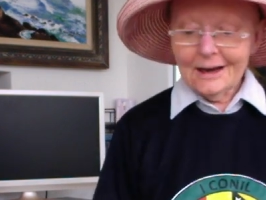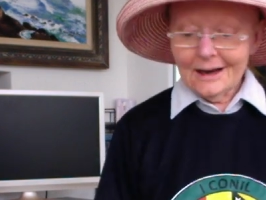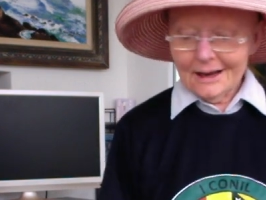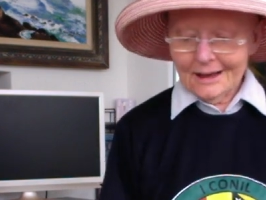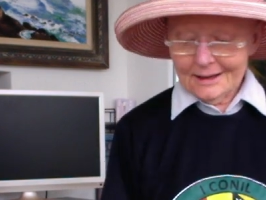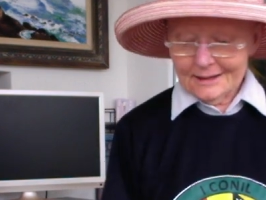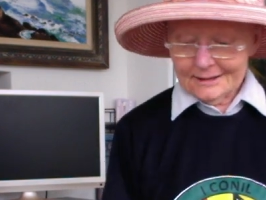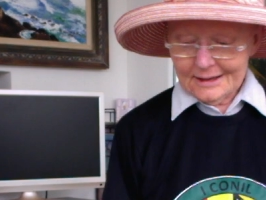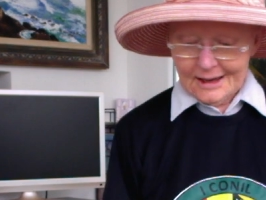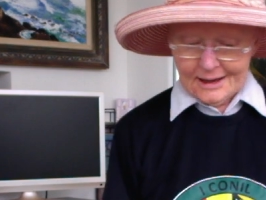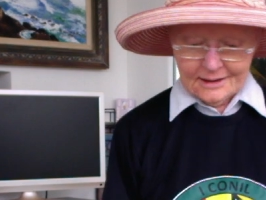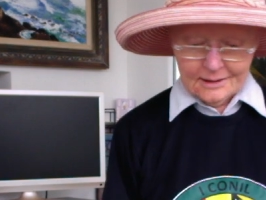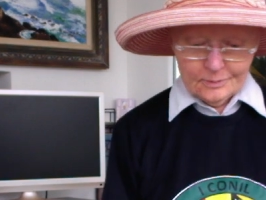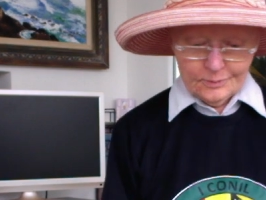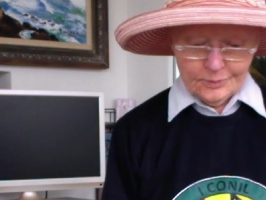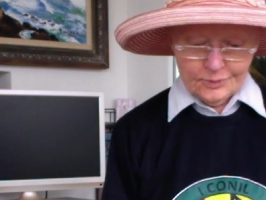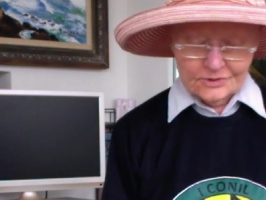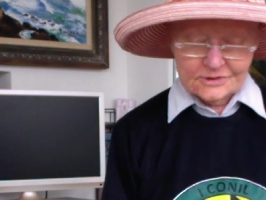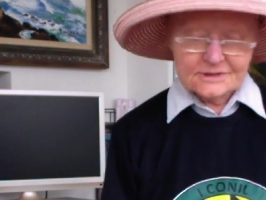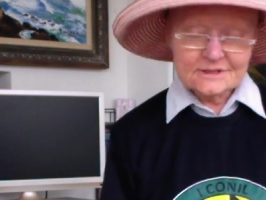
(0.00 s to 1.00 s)
And Adam
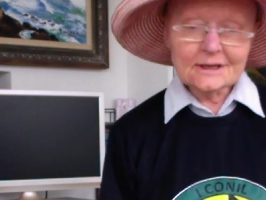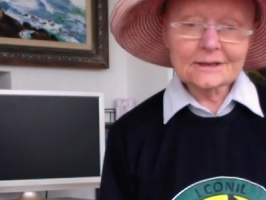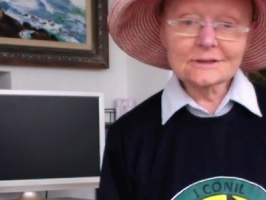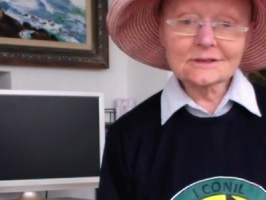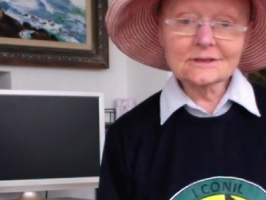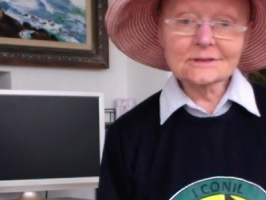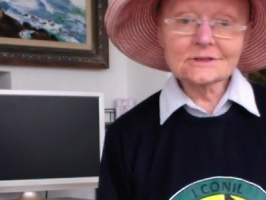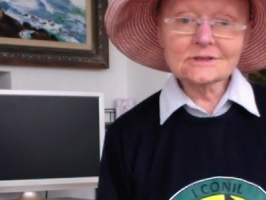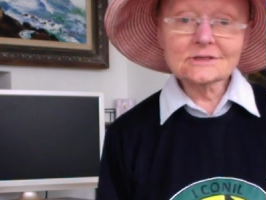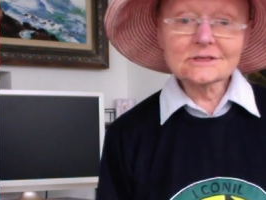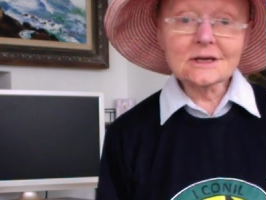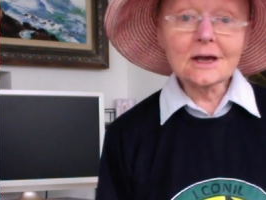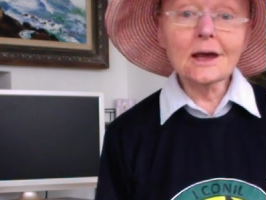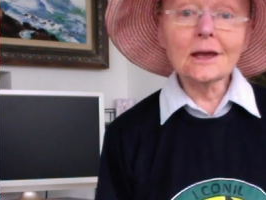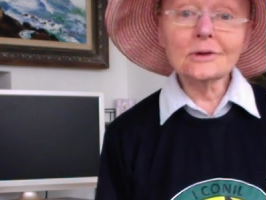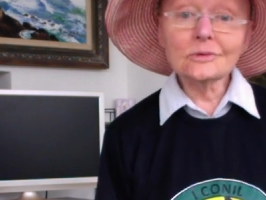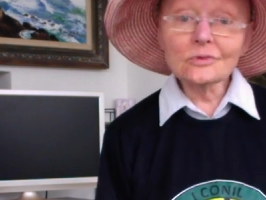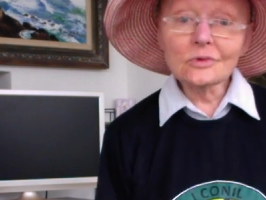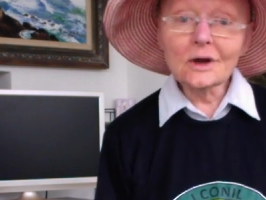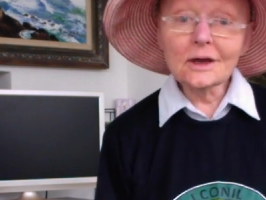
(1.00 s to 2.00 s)
presented
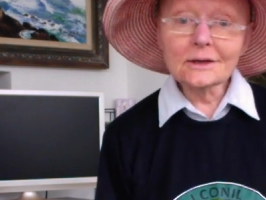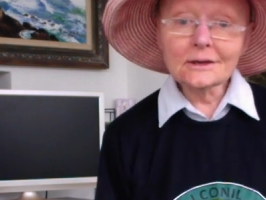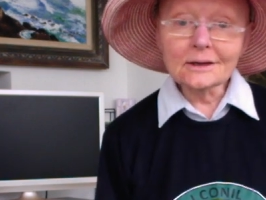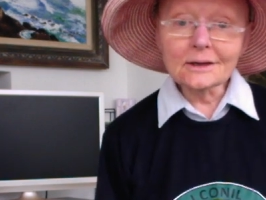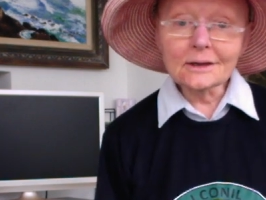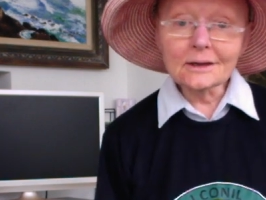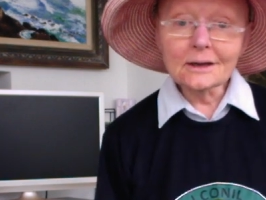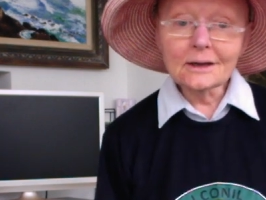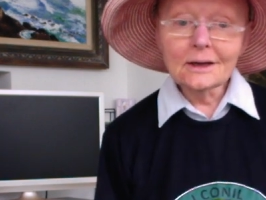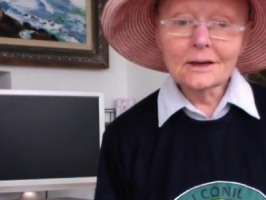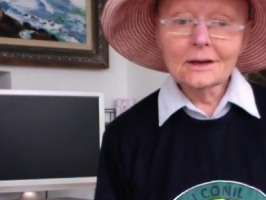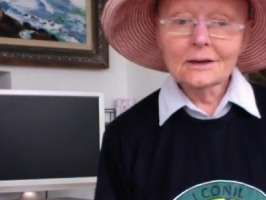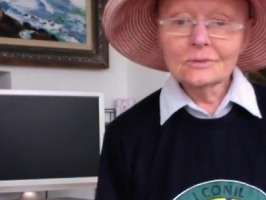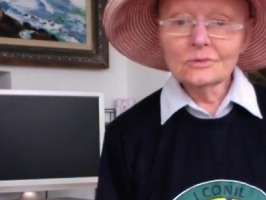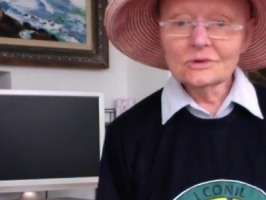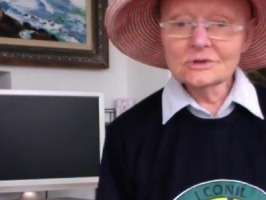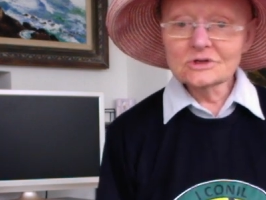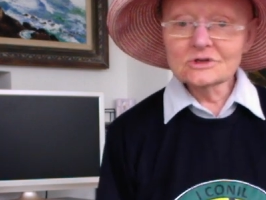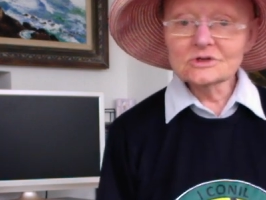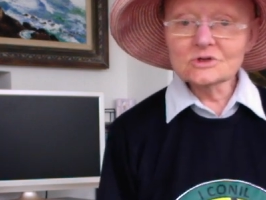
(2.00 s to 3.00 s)
sign writing,
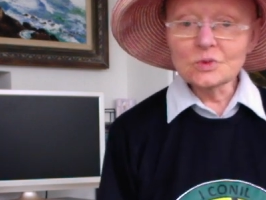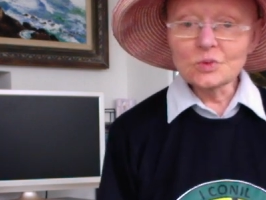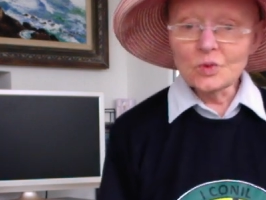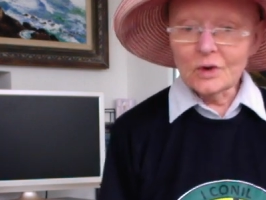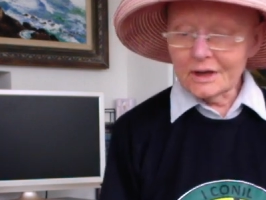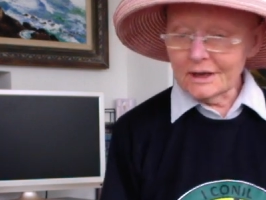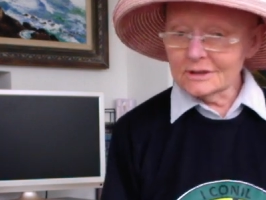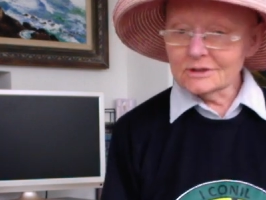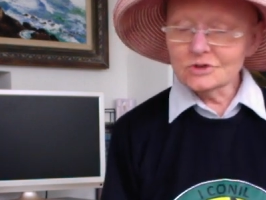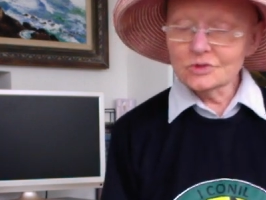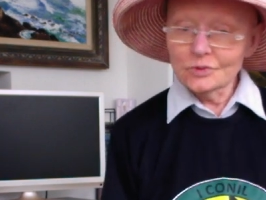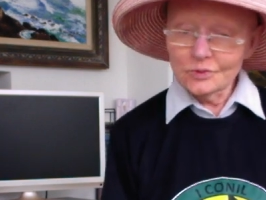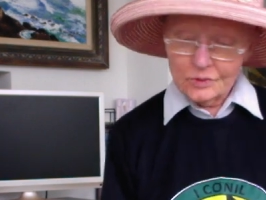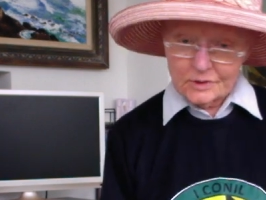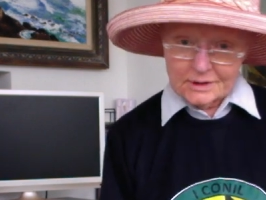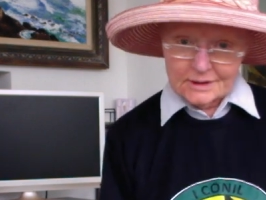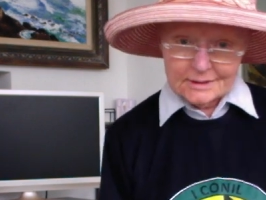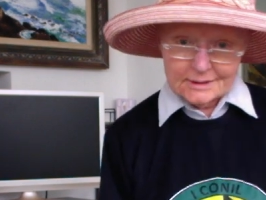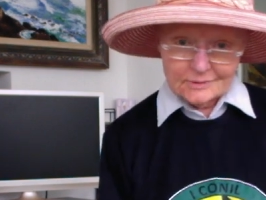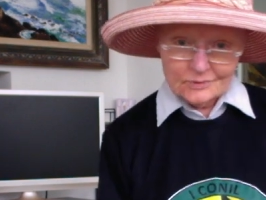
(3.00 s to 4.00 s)
which is a way to
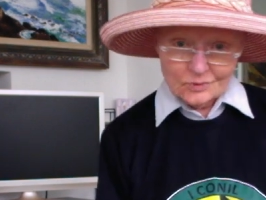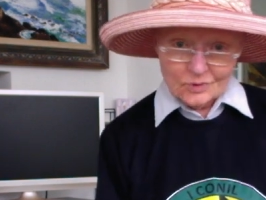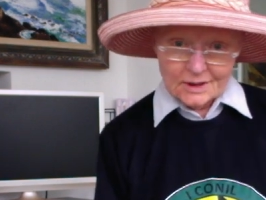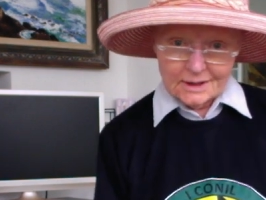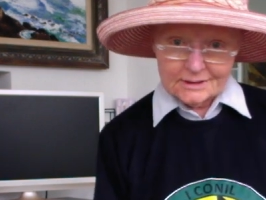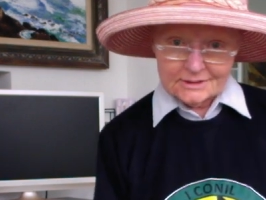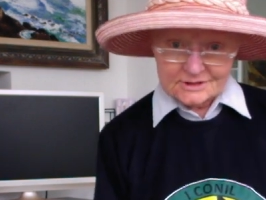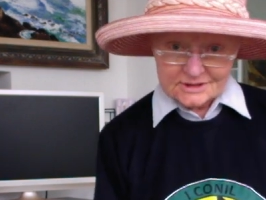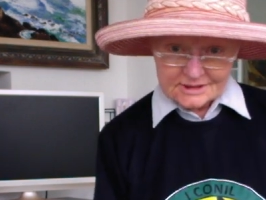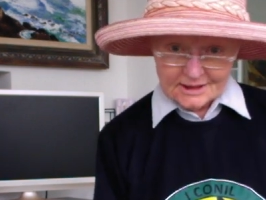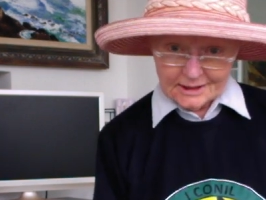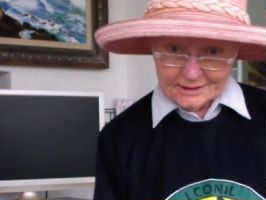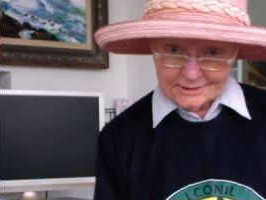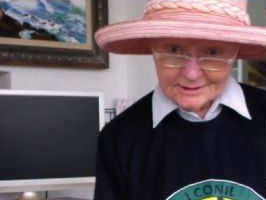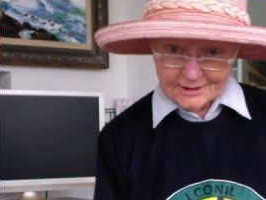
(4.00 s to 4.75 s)
read and write sign